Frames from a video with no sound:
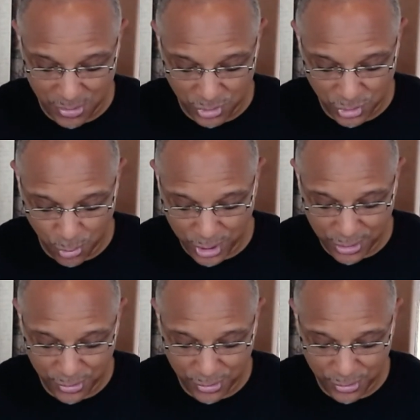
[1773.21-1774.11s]
So, what are
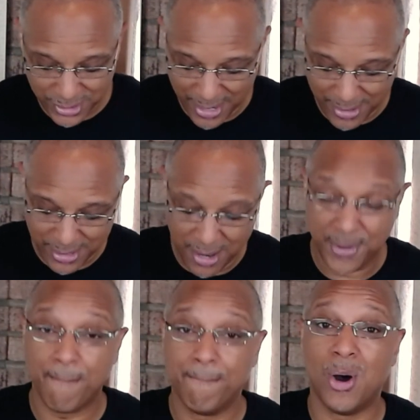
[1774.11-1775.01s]
your thoughts about
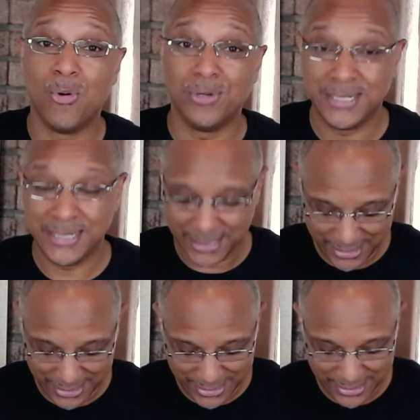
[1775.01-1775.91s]
coming boldly
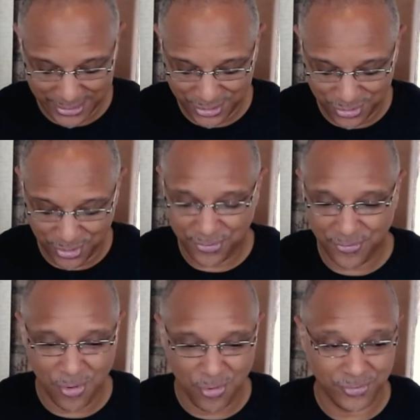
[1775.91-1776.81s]
to the
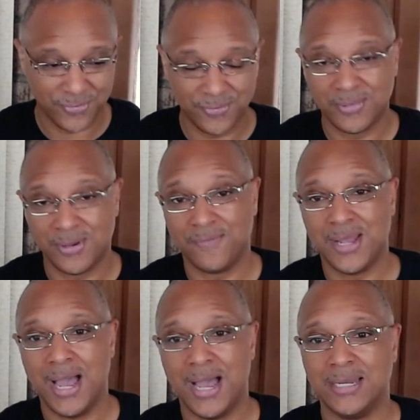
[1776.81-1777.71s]
throne of
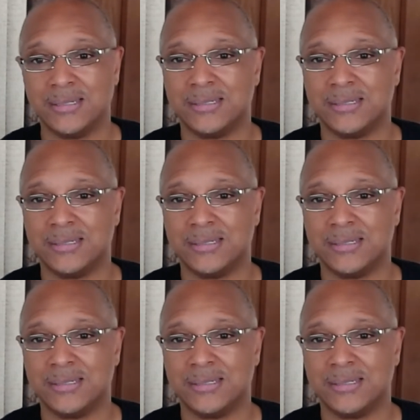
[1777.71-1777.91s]
God?